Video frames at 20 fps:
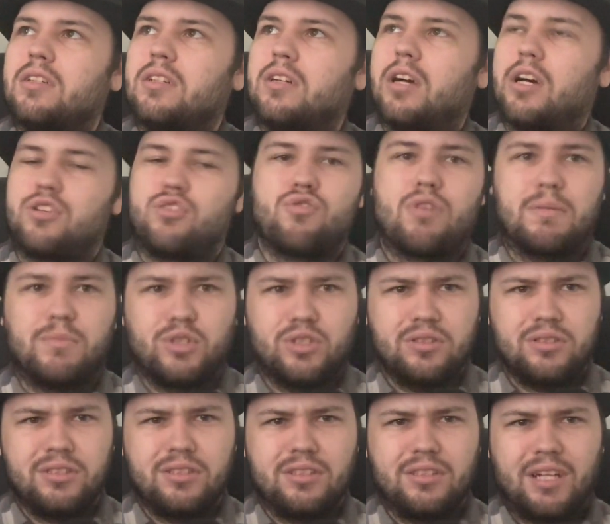
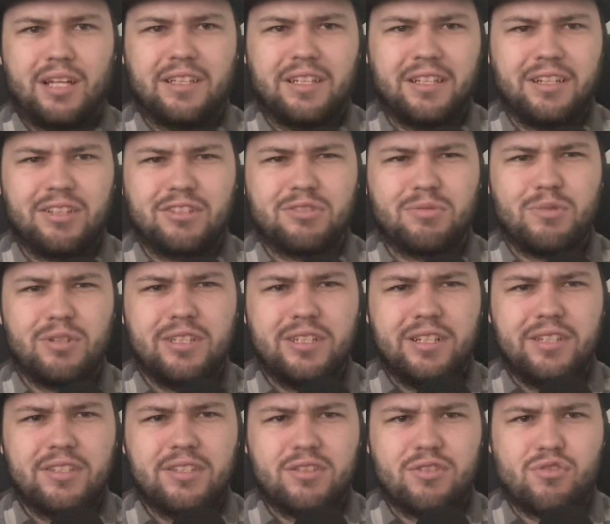Dremel. I think that's what it
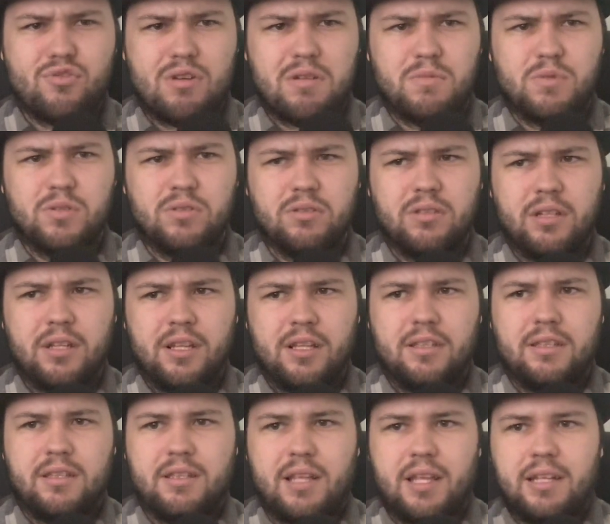is, a Dremel.
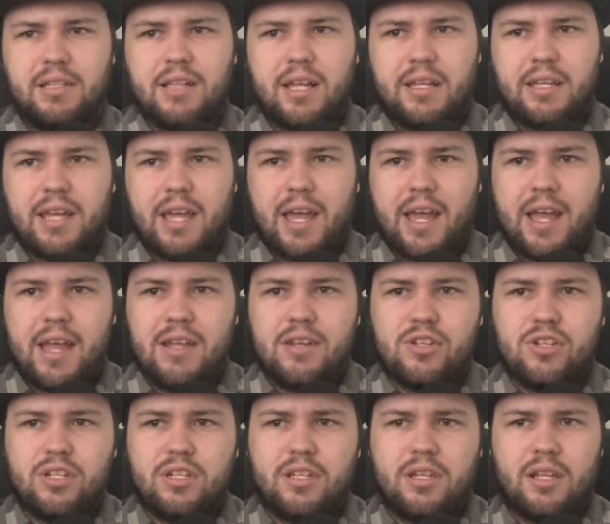They like
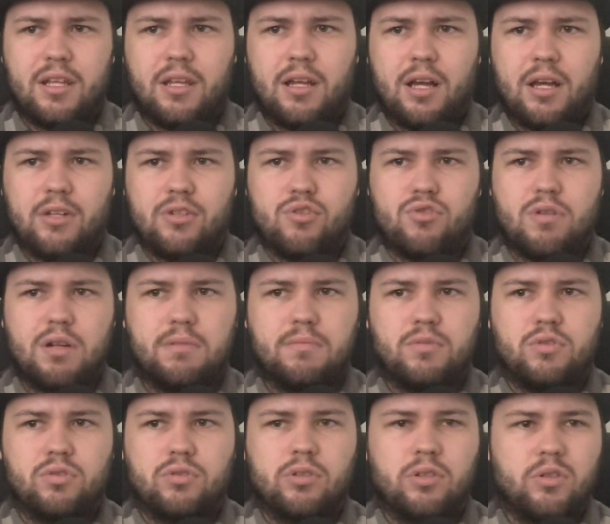edged a
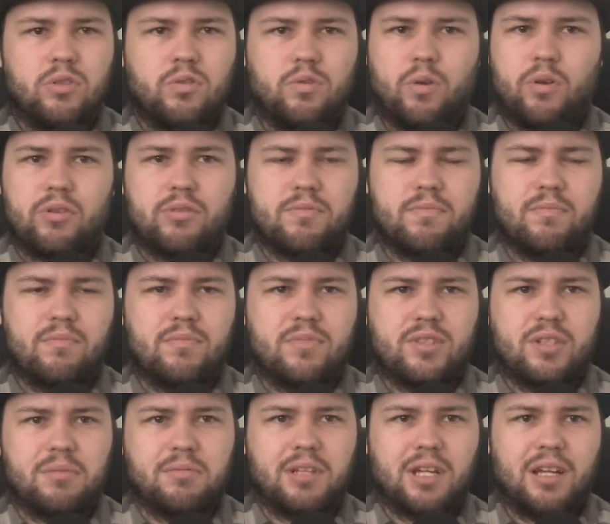Dremel or
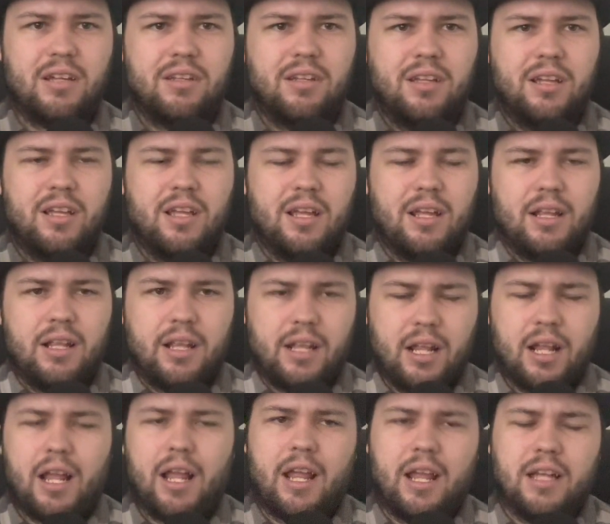some kind,
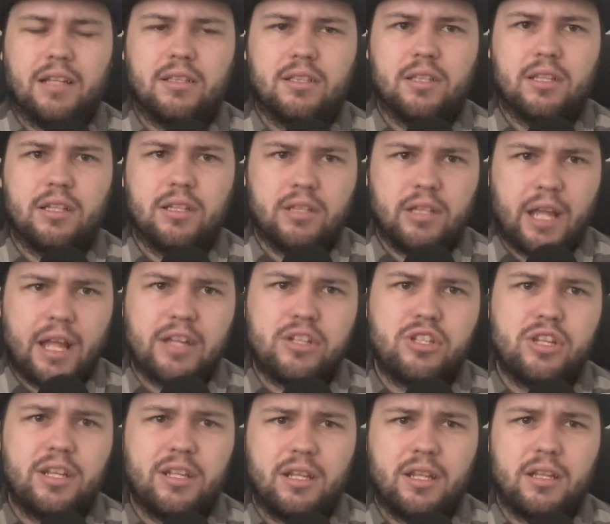and
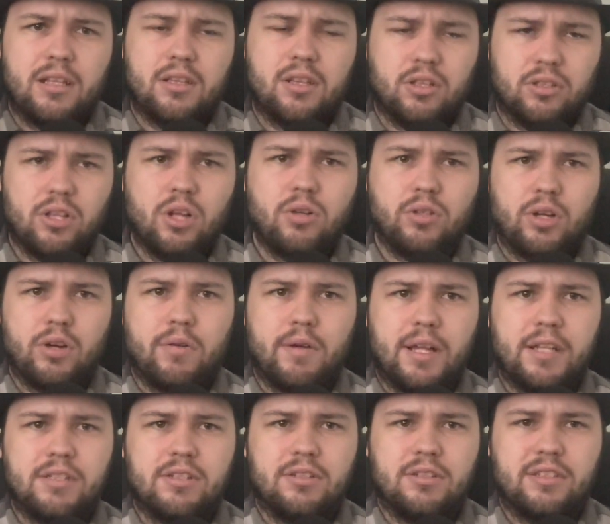edged the logo
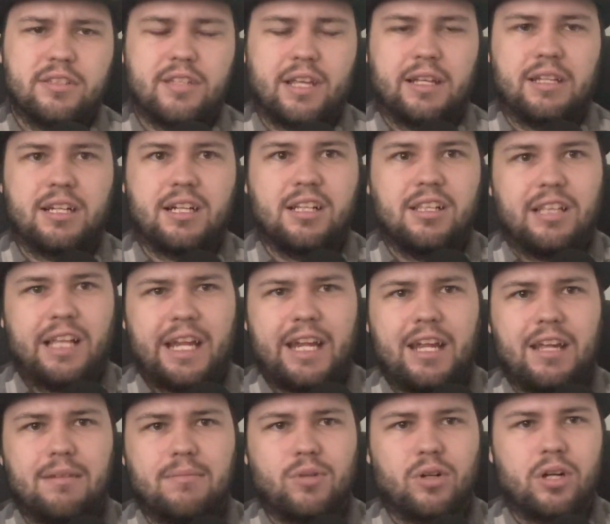into this like
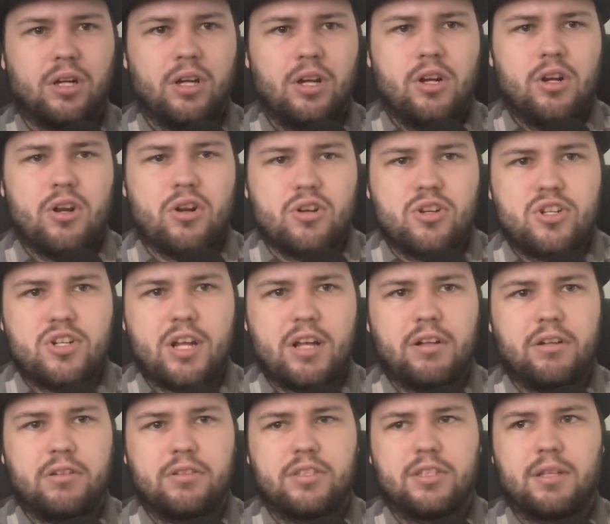clam or
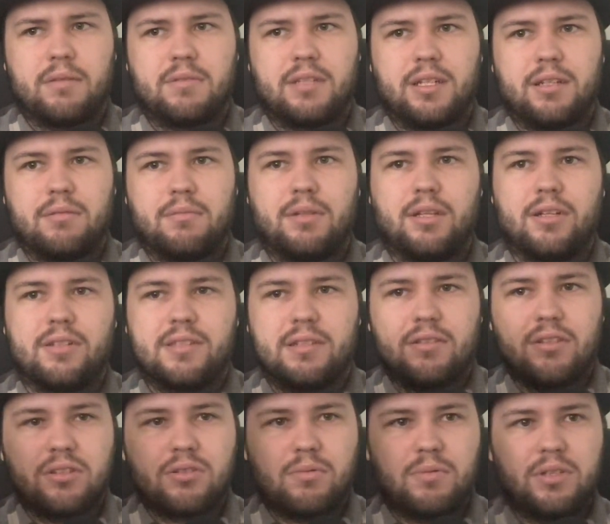shell something, because it
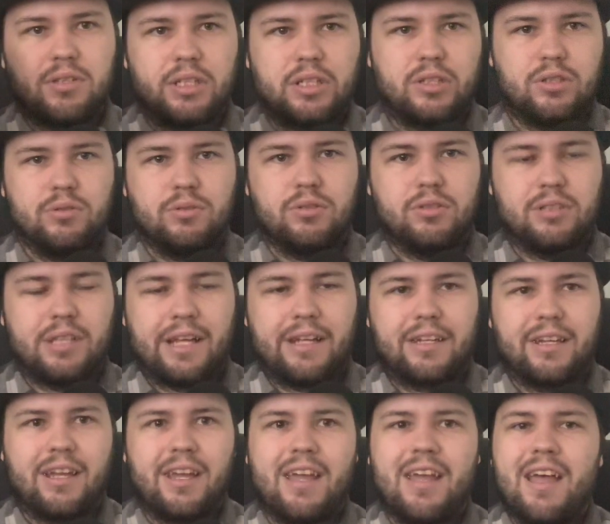looked really cool. Like
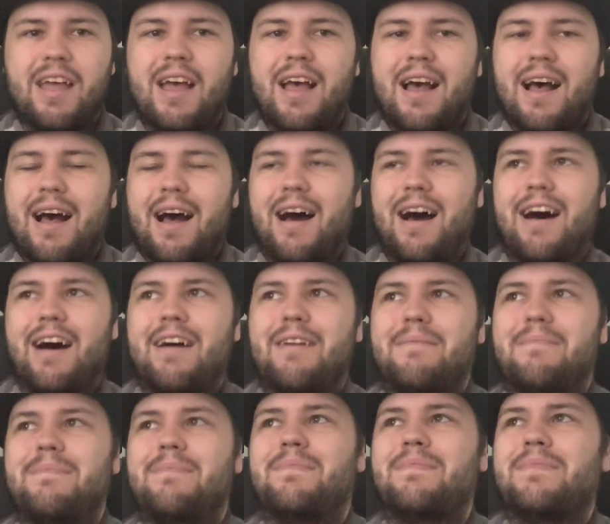I
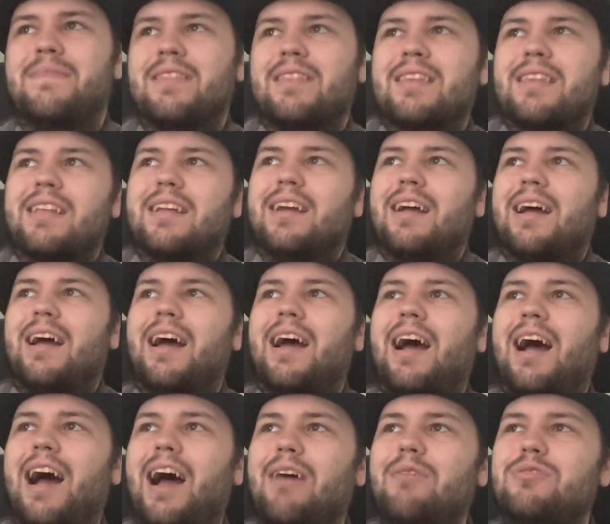
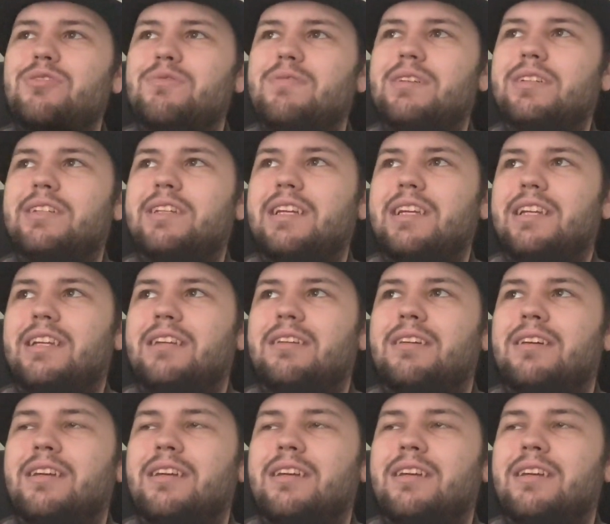was really